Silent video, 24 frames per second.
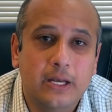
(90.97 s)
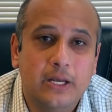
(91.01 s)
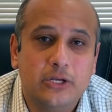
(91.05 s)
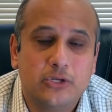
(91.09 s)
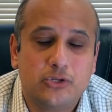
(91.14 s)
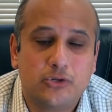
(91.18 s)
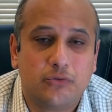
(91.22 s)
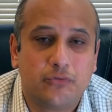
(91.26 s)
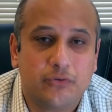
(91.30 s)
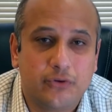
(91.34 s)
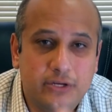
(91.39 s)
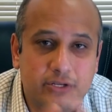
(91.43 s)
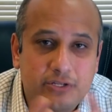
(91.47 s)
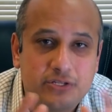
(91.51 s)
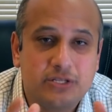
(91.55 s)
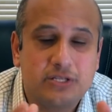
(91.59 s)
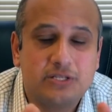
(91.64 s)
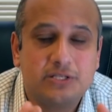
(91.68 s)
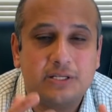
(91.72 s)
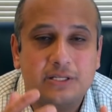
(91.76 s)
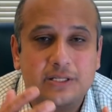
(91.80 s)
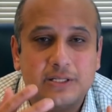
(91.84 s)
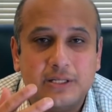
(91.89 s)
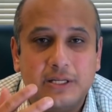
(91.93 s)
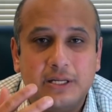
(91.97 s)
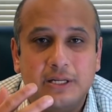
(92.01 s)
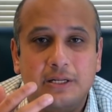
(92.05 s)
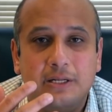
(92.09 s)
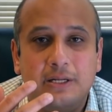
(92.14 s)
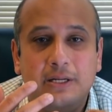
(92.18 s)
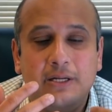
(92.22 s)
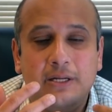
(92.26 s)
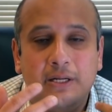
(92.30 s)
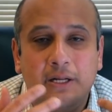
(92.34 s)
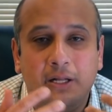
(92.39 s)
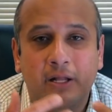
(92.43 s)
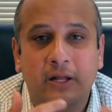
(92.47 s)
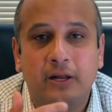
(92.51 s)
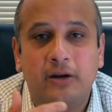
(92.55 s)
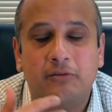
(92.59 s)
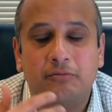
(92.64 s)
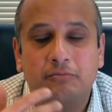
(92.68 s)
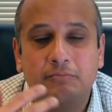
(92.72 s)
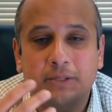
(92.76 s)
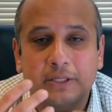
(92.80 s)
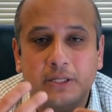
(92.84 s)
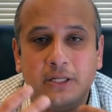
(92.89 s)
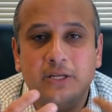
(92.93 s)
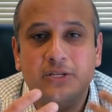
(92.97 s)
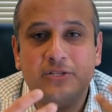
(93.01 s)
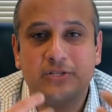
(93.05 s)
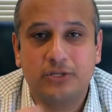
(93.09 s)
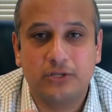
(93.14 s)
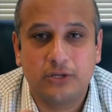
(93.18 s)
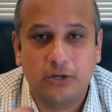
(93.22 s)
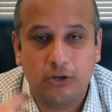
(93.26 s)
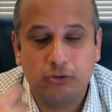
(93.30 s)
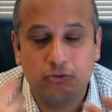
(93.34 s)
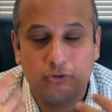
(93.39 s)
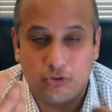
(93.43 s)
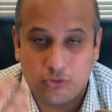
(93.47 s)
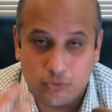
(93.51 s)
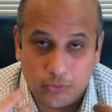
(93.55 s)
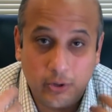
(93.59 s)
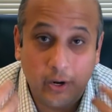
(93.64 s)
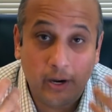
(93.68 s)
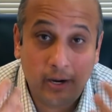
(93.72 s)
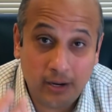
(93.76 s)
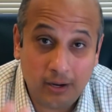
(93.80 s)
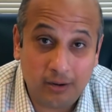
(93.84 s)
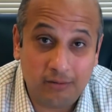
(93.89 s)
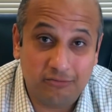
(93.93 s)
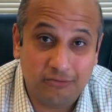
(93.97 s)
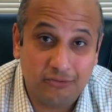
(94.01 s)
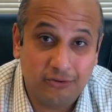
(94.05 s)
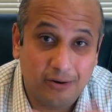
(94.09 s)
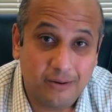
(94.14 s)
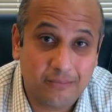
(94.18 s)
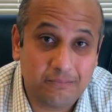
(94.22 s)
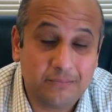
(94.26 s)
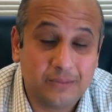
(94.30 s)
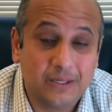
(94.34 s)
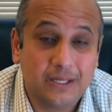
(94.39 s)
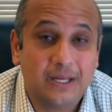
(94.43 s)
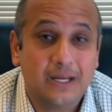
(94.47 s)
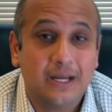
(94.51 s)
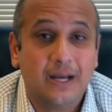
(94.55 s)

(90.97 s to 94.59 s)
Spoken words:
So for instance, in a lot of Middle Eastern cultures where I come from,